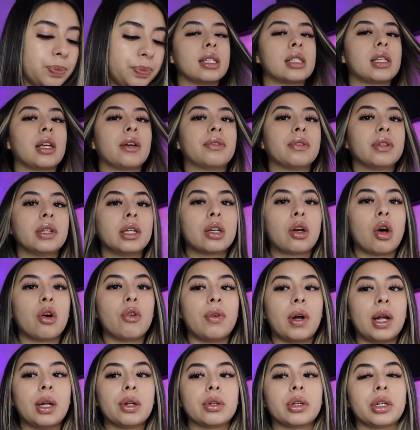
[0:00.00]
Definitely go
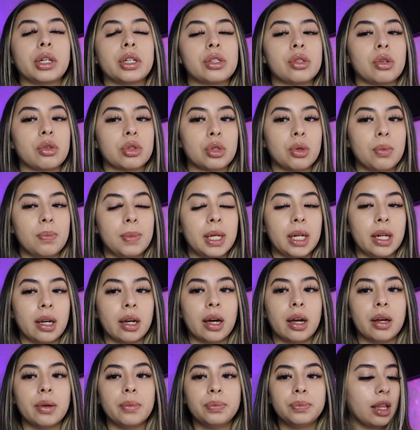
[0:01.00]
follow her social
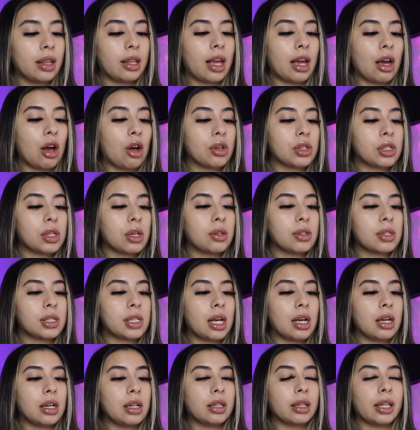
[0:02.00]
media. They also
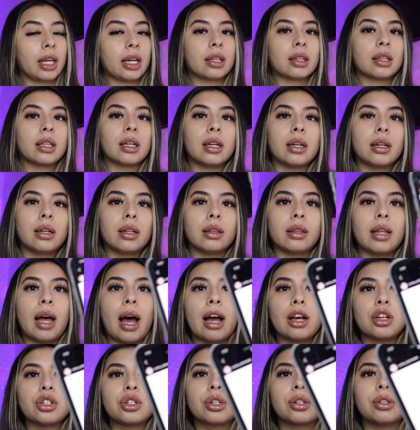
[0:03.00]
sell like the
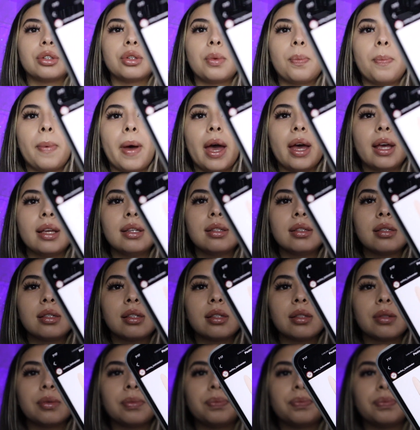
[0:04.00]
lash glue pens,